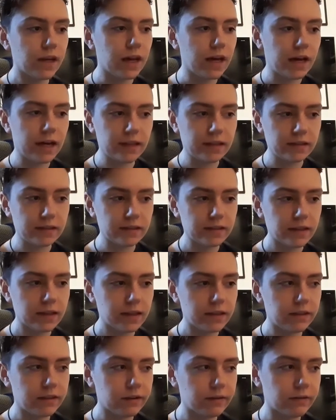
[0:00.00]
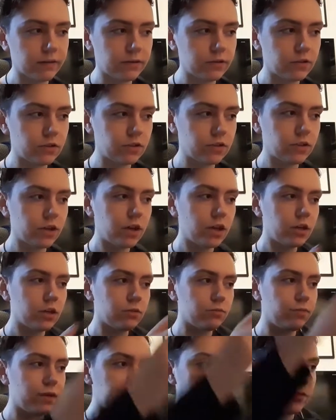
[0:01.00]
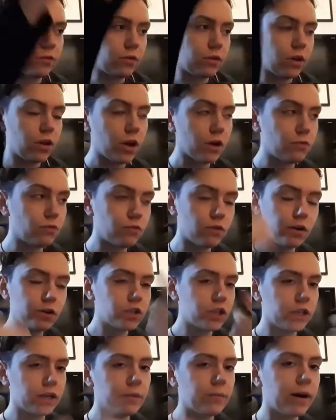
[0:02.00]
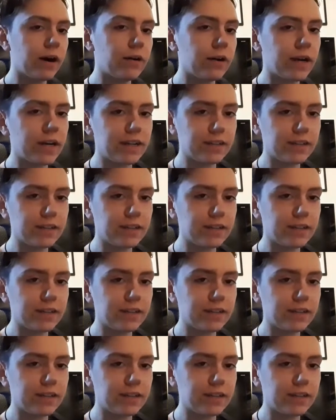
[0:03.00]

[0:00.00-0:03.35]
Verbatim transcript: And there are just people rushing about.